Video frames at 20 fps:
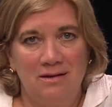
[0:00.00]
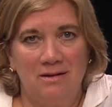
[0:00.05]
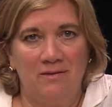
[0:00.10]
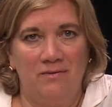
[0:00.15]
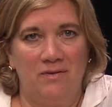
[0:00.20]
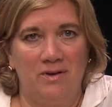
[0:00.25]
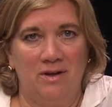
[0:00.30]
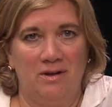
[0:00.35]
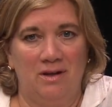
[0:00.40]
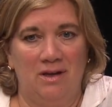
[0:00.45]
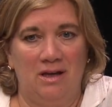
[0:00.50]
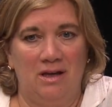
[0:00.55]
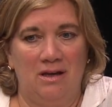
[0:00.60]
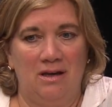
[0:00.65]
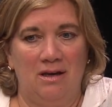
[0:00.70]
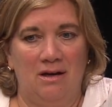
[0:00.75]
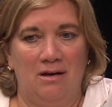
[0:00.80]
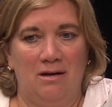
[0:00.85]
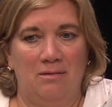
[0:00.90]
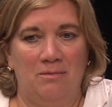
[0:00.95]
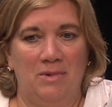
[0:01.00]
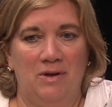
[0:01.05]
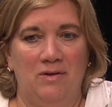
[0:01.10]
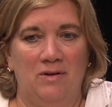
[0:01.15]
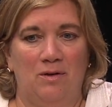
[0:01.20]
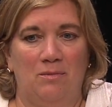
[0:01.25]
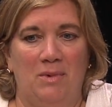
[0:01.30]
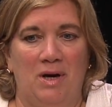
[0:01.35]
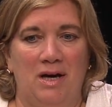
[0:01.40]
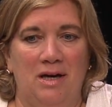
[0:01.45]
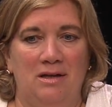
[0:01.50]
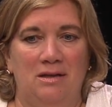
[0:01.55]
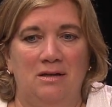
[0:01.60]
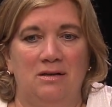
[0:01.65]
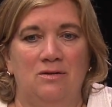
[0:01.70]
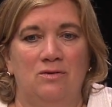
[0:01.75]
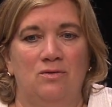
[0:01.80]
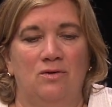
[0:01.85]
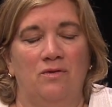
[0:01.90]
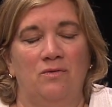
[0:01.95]
the feeling in their mind
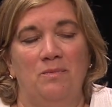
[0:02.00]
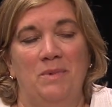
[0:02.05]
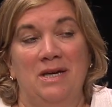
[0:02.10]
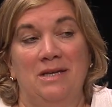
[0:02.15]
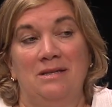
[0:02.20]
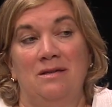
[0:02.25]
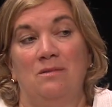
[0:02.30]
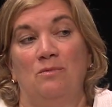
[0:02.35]
and sort of makes